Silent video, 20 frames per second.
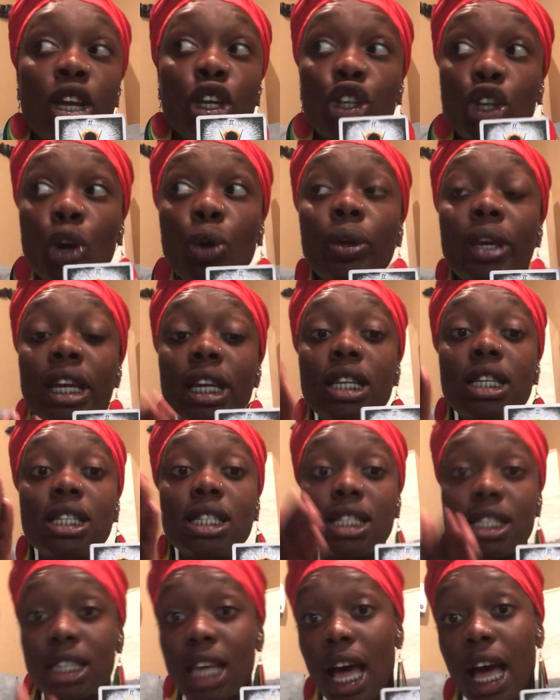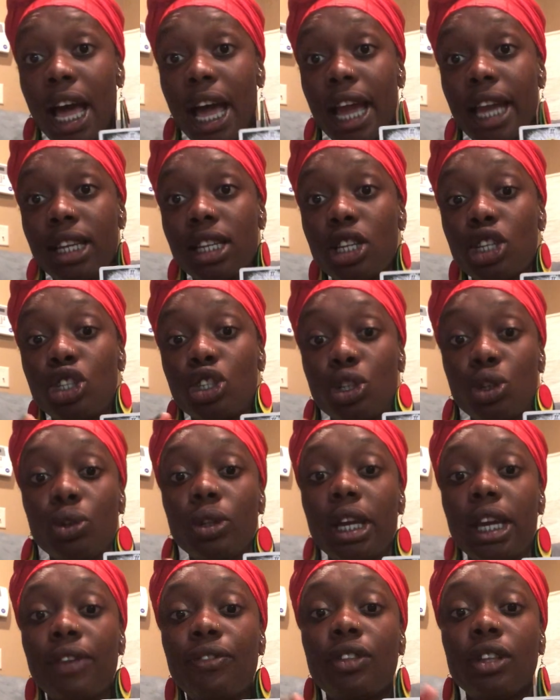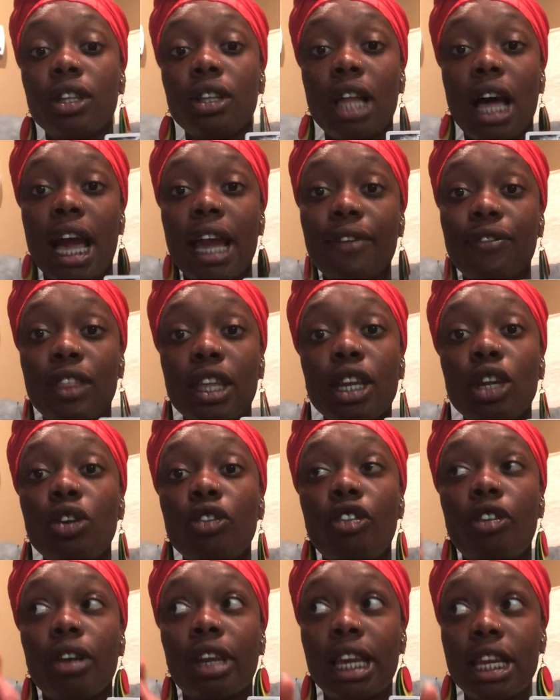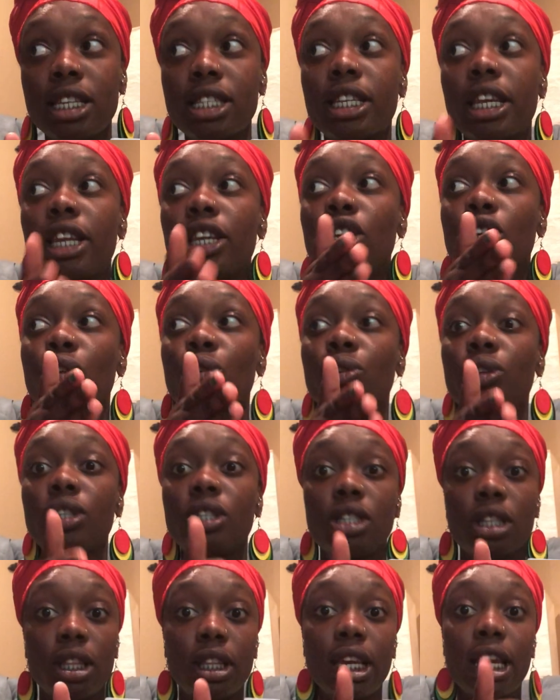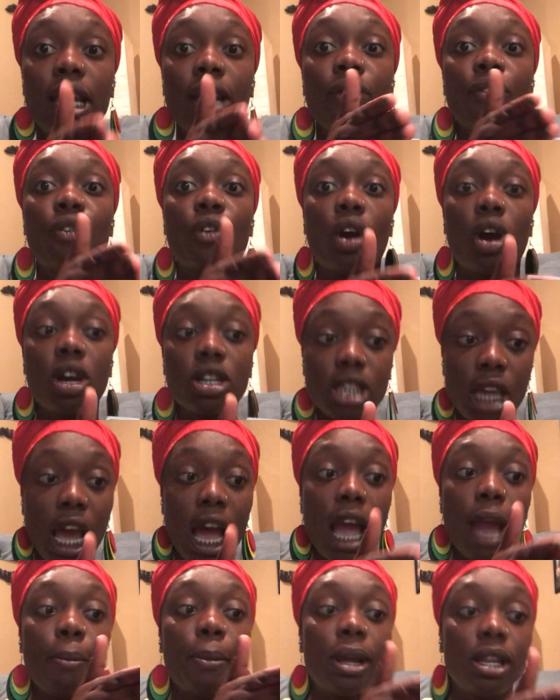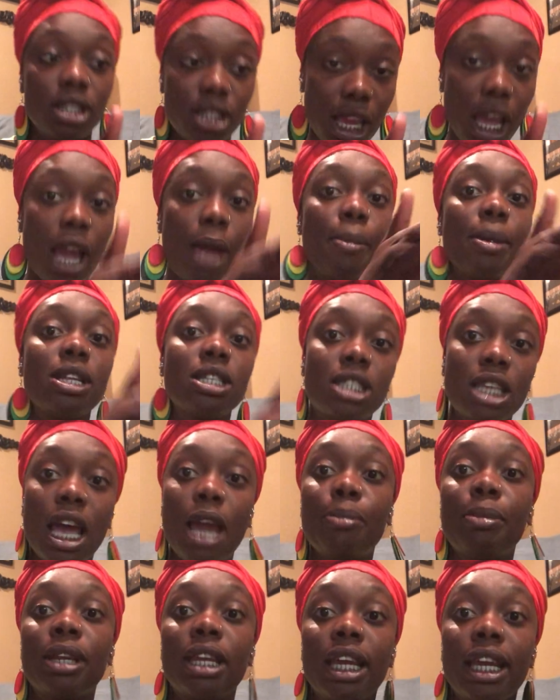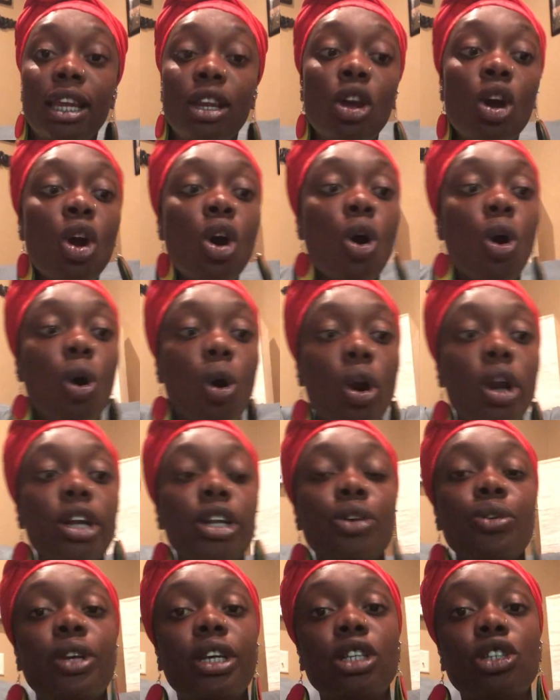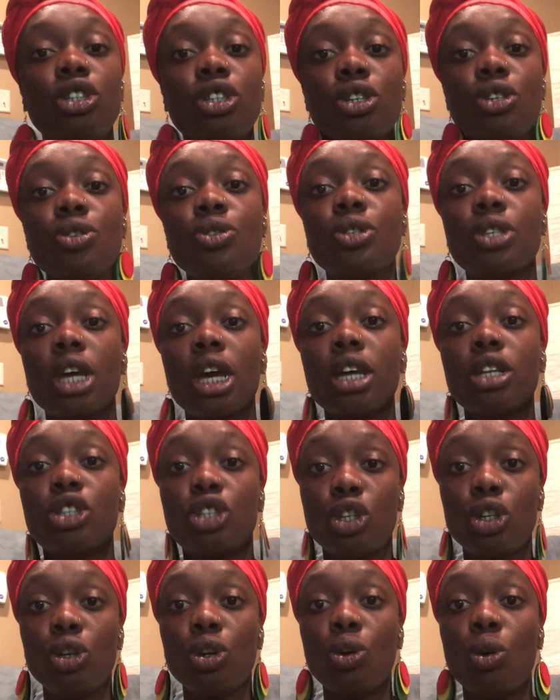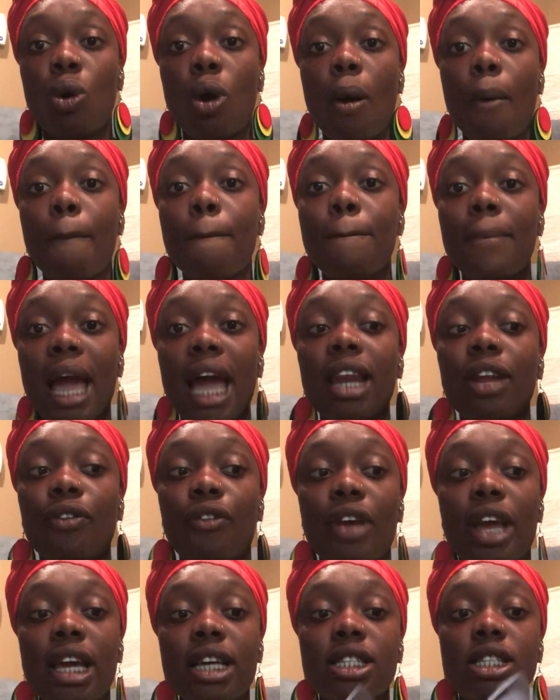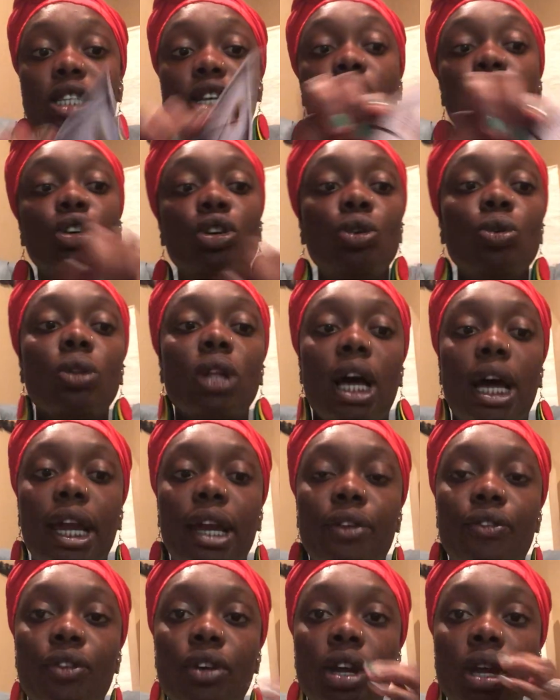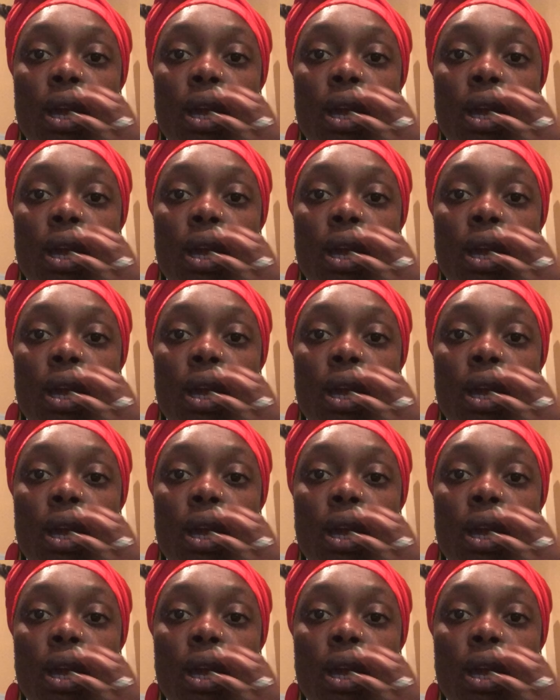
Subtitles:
You can decide to live the life that you've continued to live time and time and time again, or you can choose to manifest a new life.